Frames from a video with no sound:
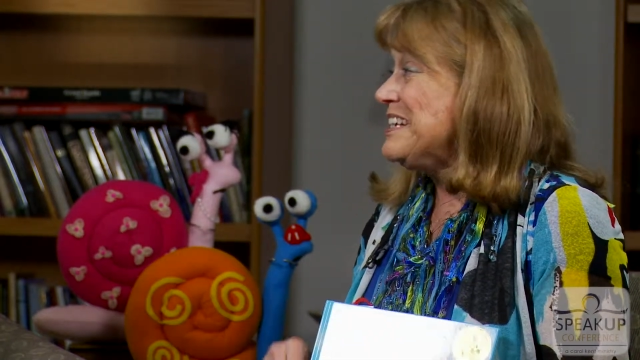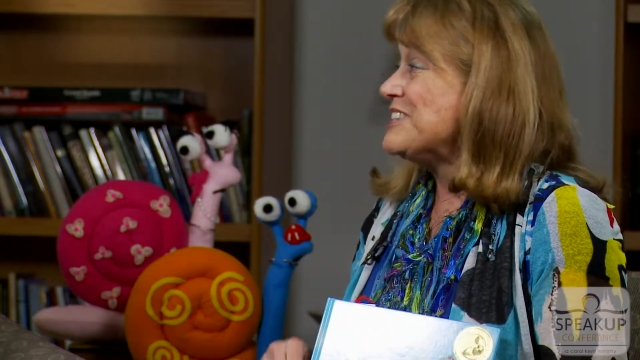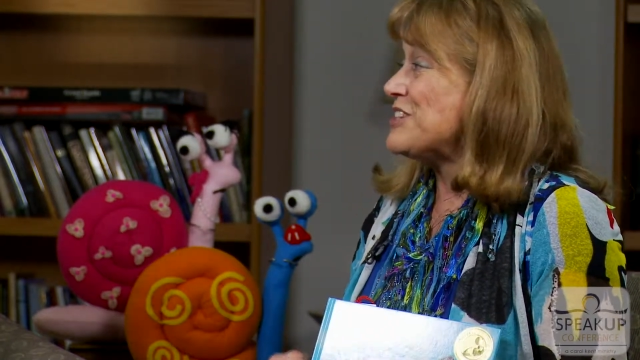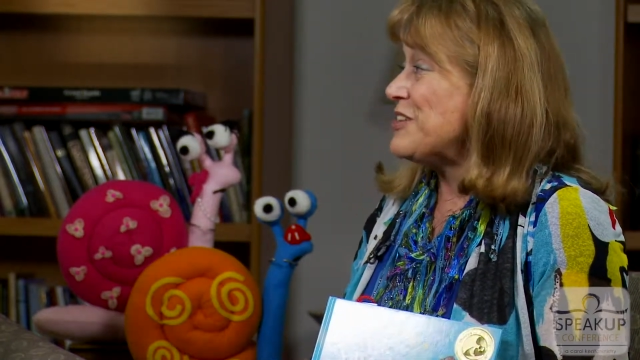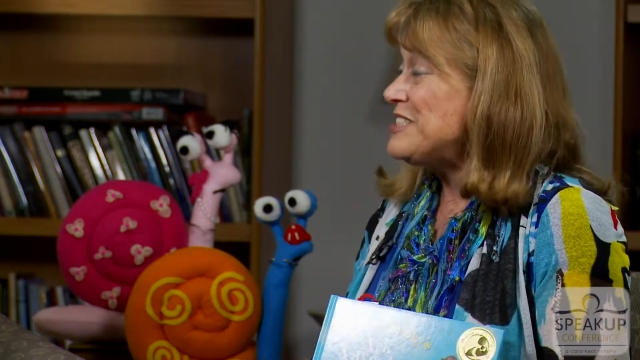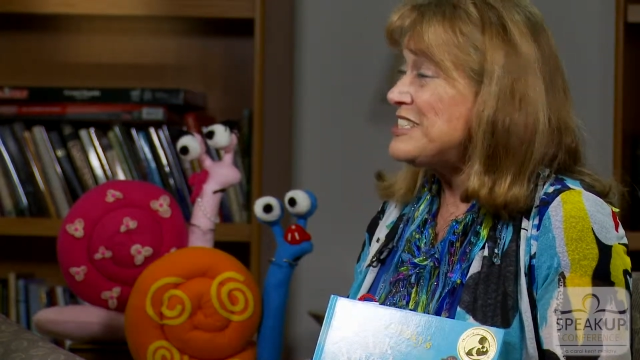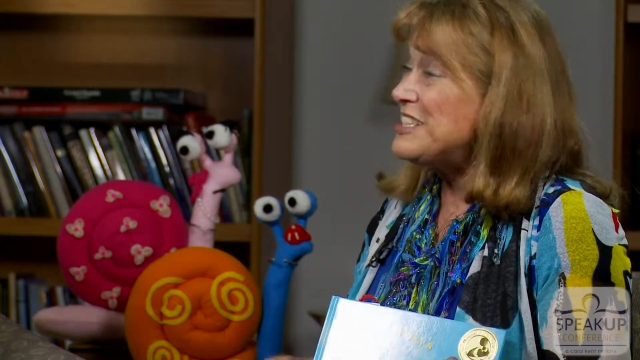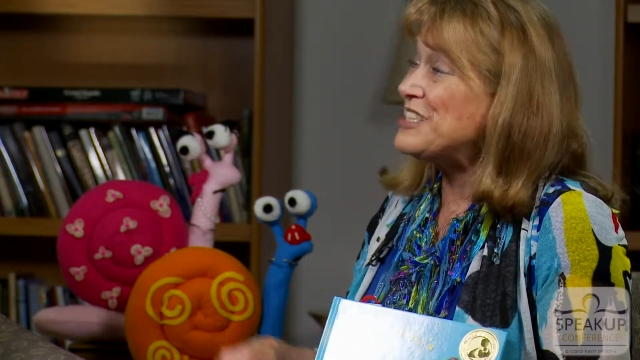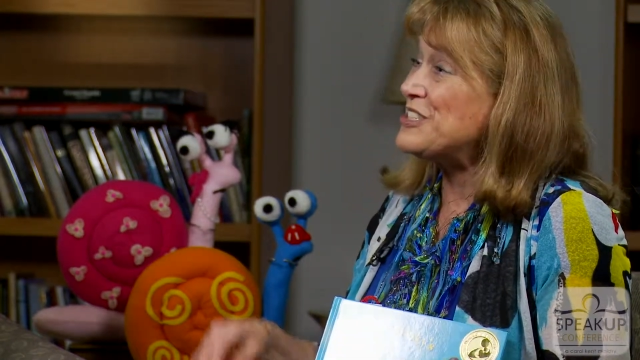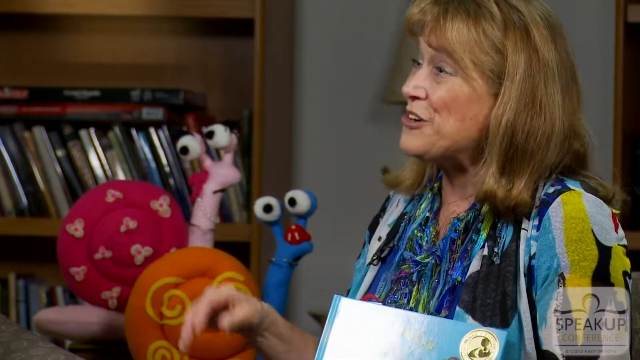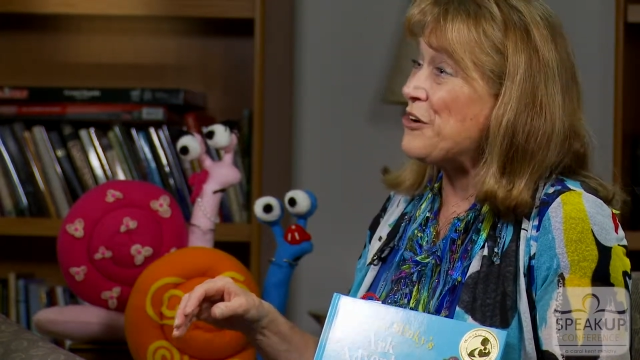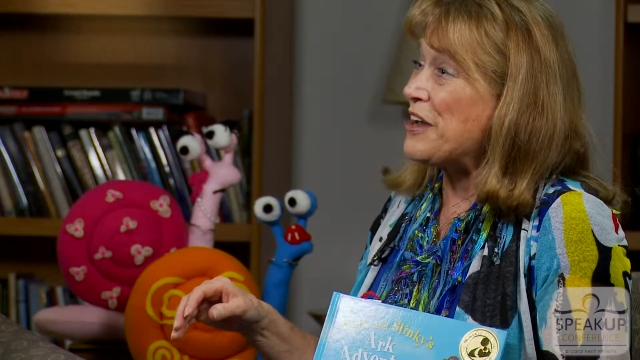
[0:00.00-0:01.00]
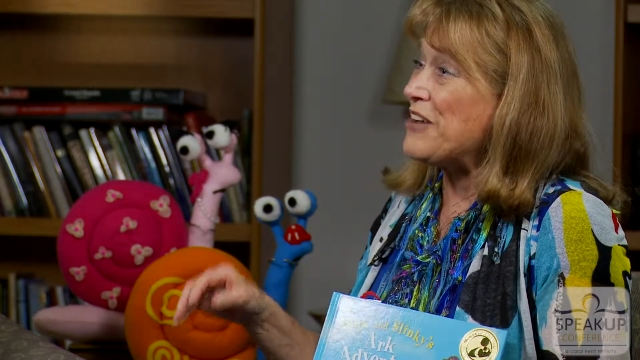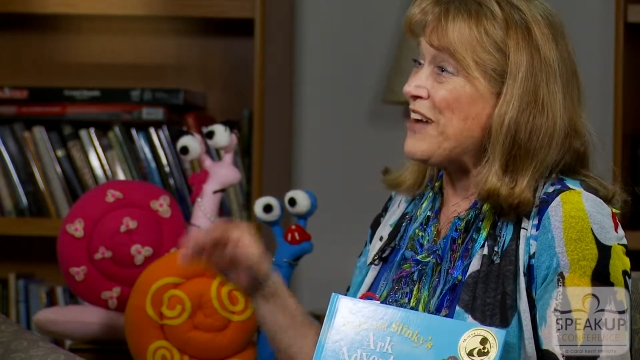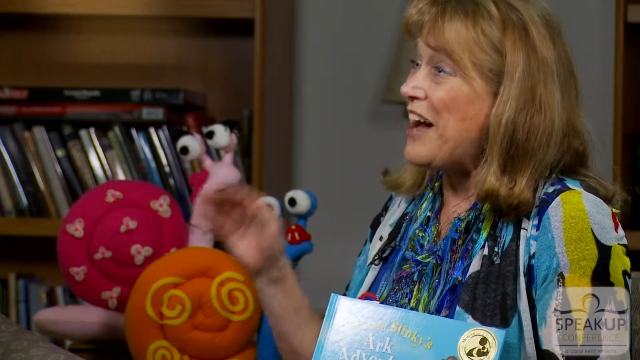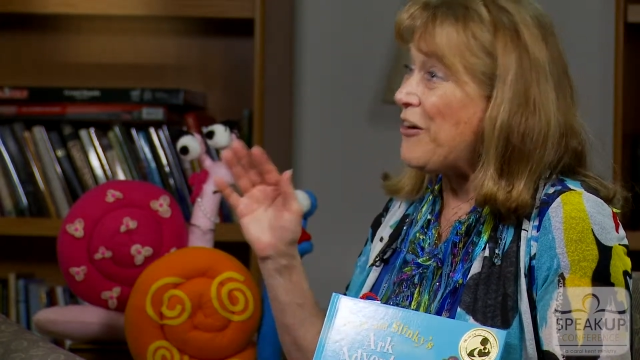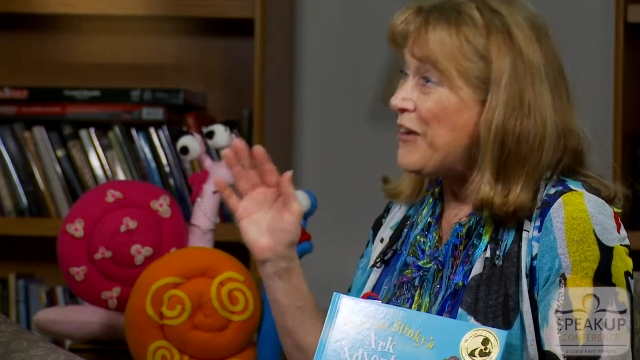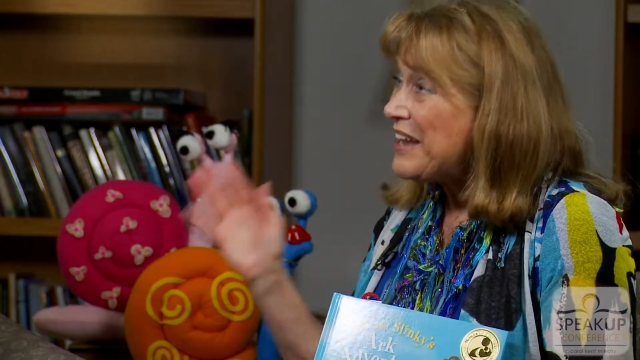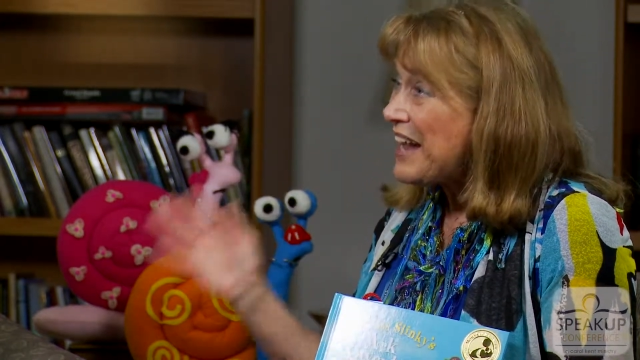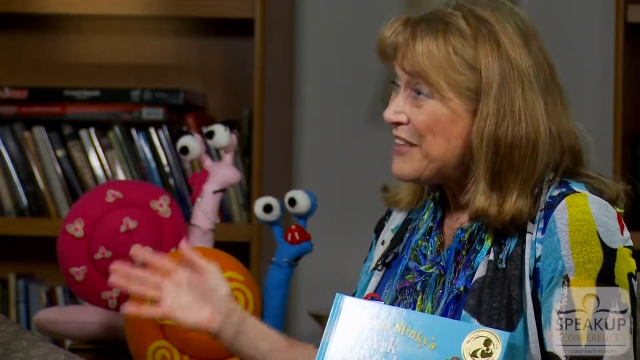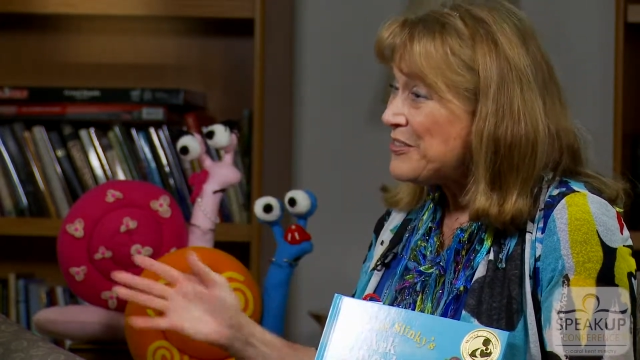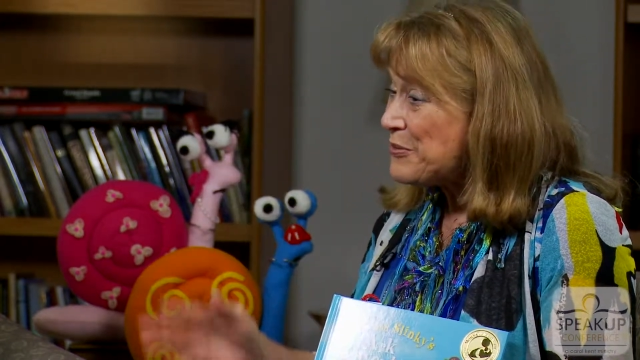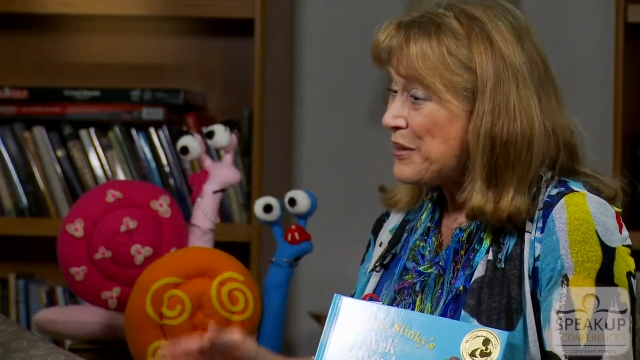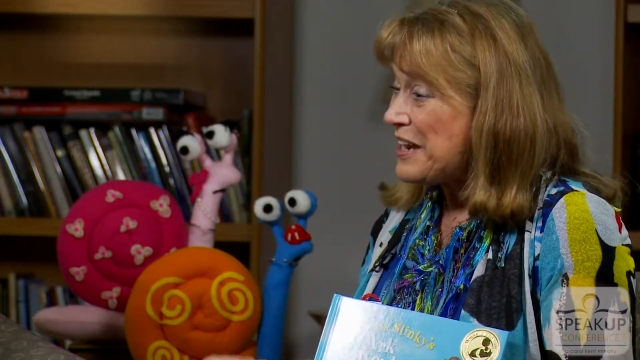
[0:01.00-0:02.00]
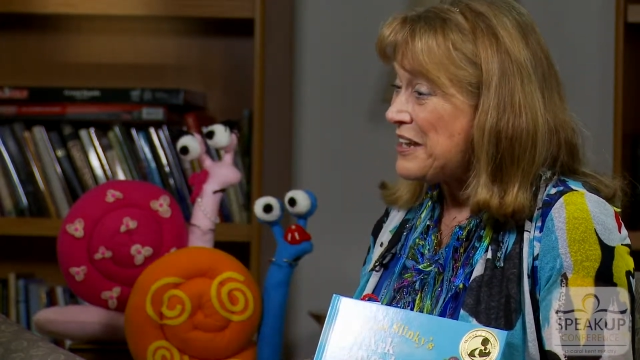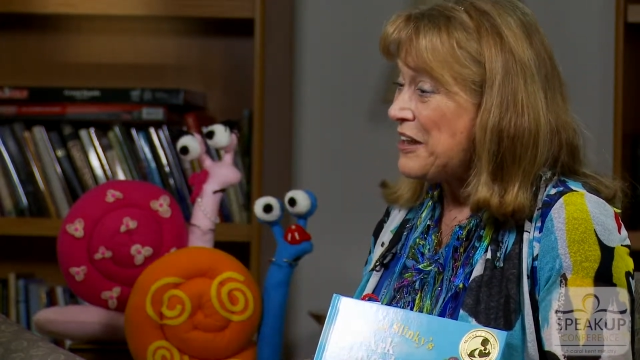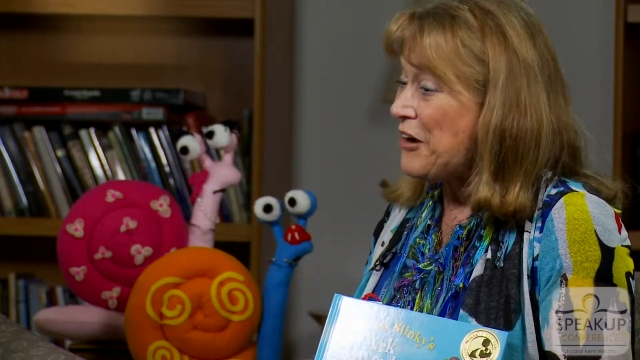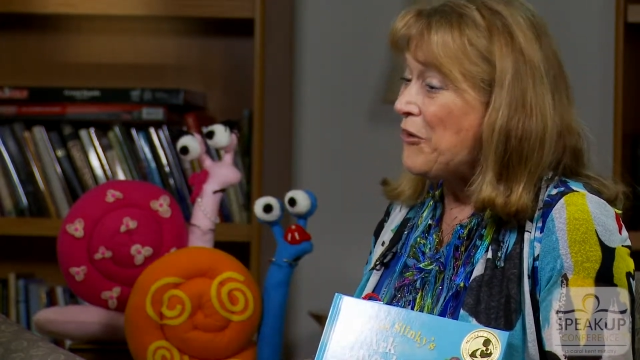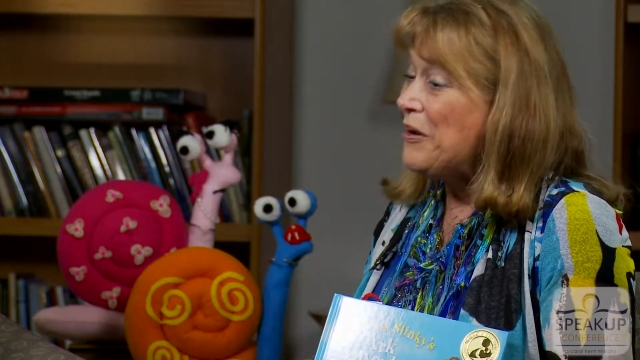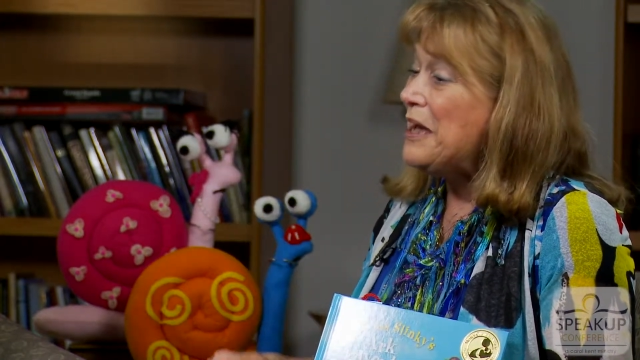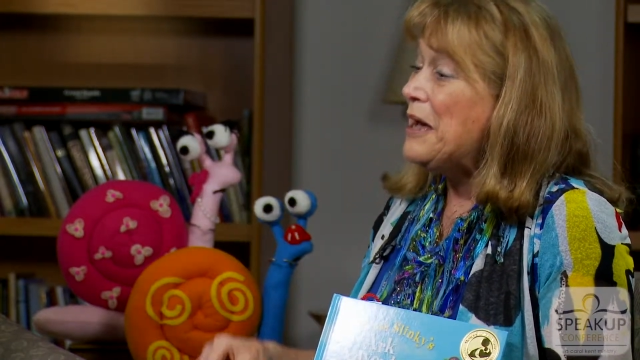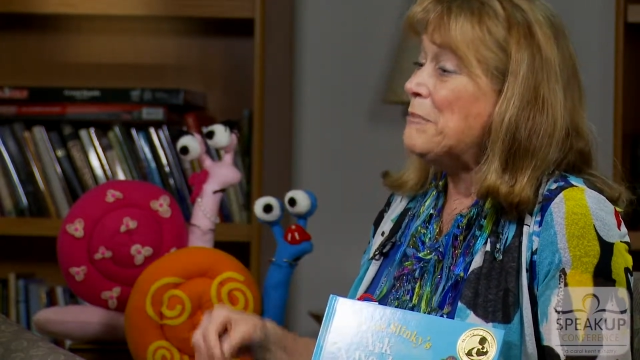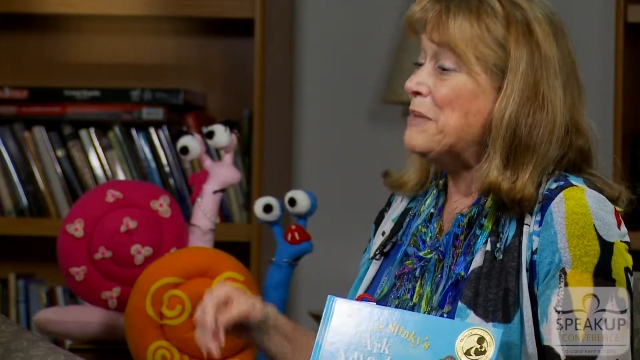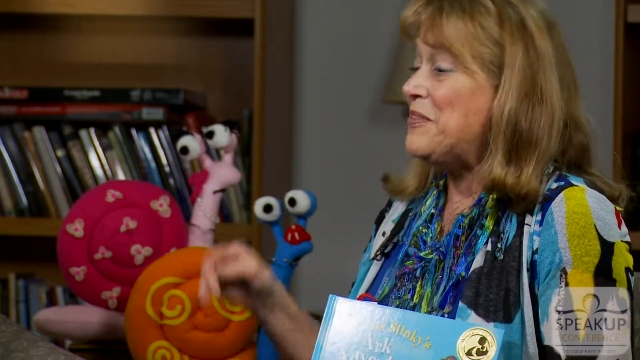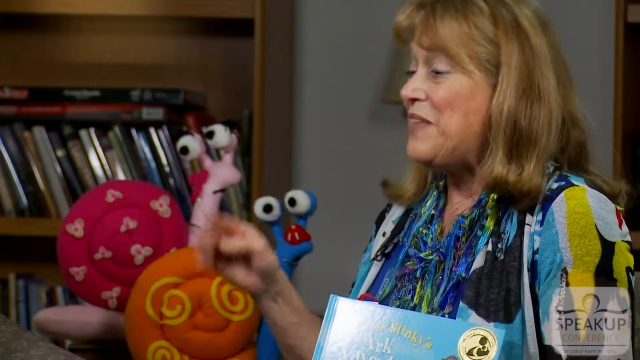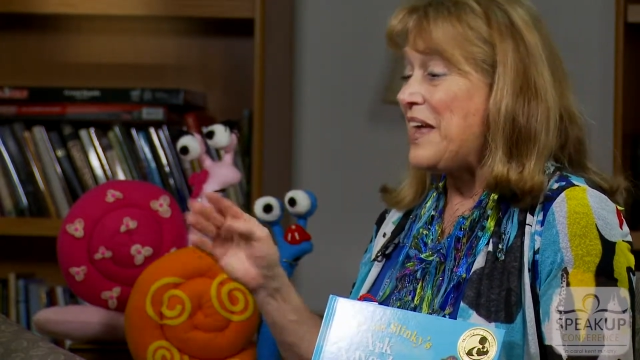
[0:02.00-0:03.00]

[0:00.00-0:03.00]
So this is a story of how I got the radio, but